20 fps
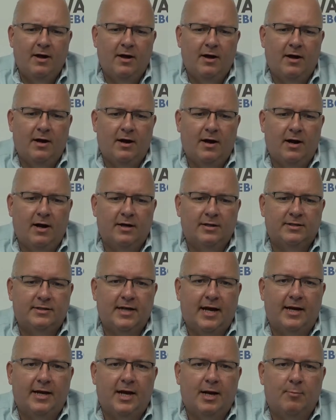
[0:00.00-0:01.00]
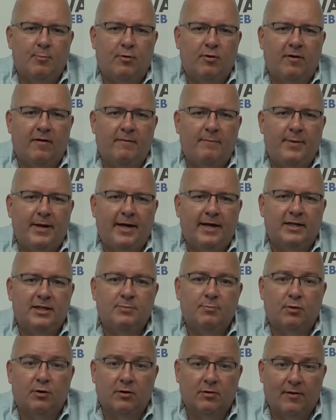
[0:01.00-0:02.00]
uh, a set number of
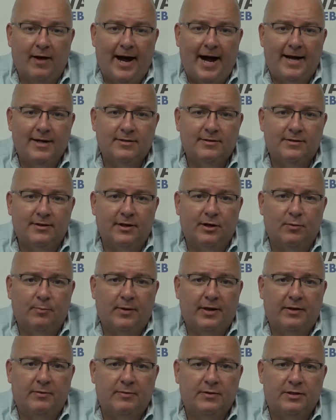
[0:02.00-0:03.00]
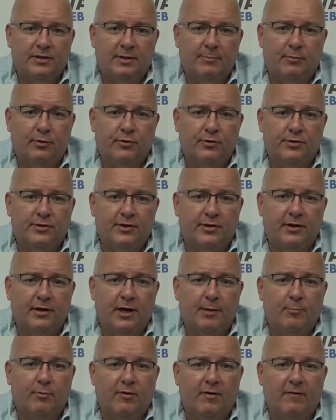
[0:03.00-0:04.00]
pigs per class that'll be similar to the
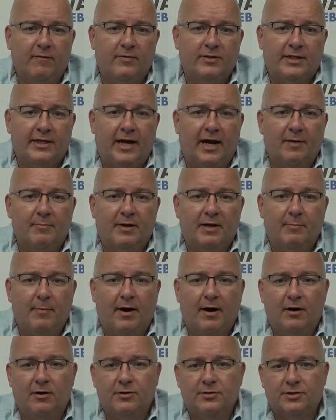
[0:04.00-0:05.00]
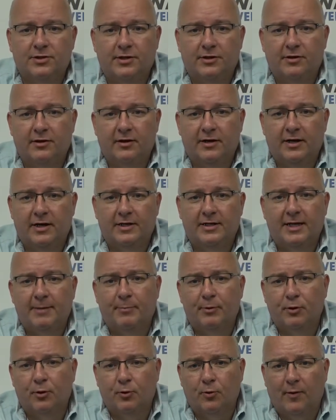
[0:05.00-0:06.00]
number of CIB barrows that are in a
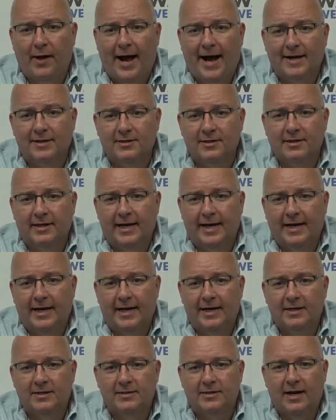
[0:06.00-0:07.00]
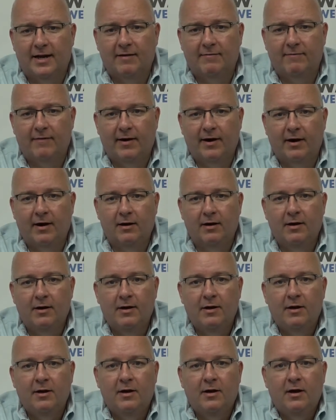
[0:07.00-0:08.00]
typical class at the Indiana State Fair.
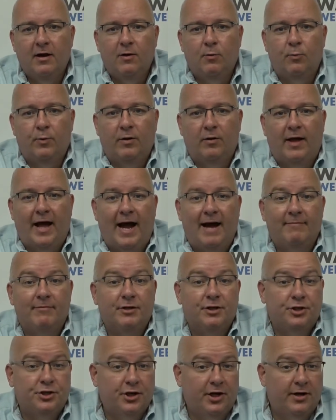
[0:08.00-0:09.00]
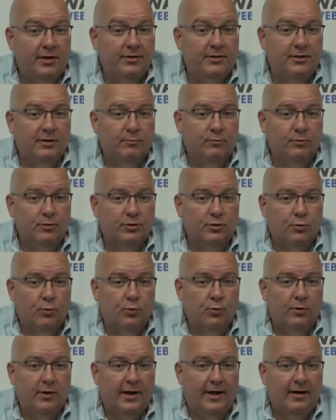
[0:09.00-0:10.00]
We'll have a judge that will
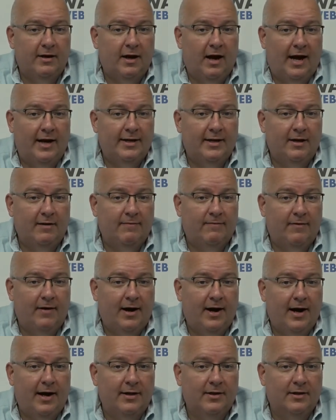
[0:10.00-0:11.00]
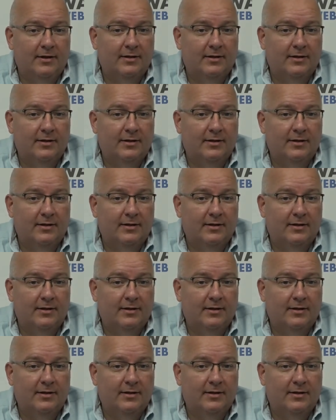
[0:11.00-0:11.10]
sort and identify the